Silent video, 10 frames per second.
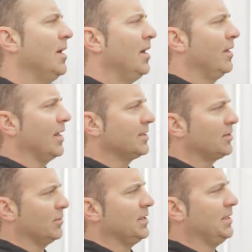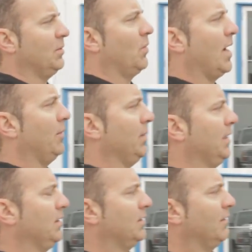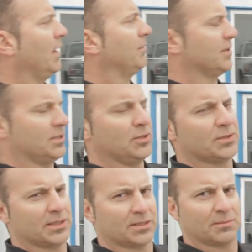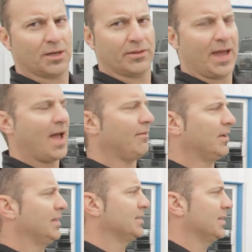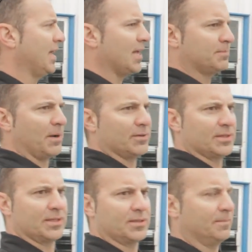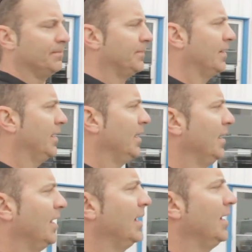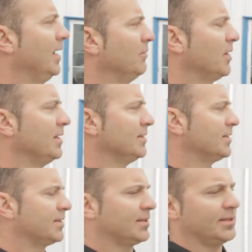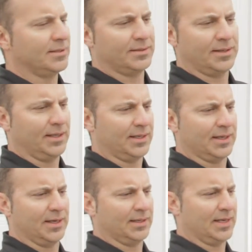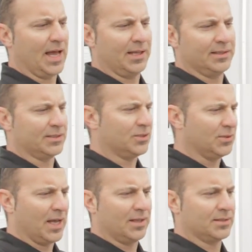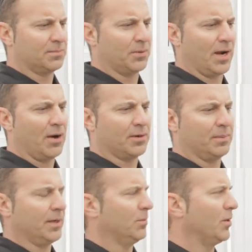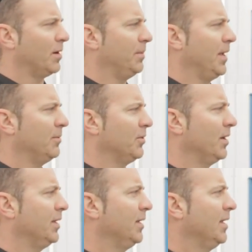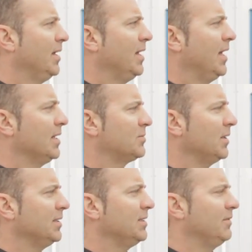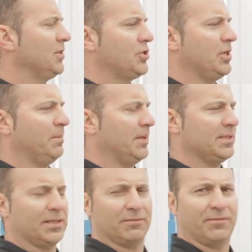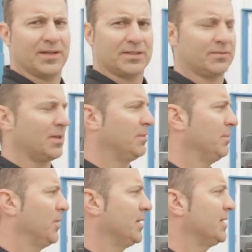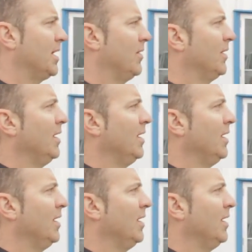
that's the reasoning why we developed this new system called the Havoc, and it's a gas powered system. It runs, I think, a gallon to 2 gallons per hour depending on what RPM you're running, and it's relatively cheap and easy to fix if something breaks down.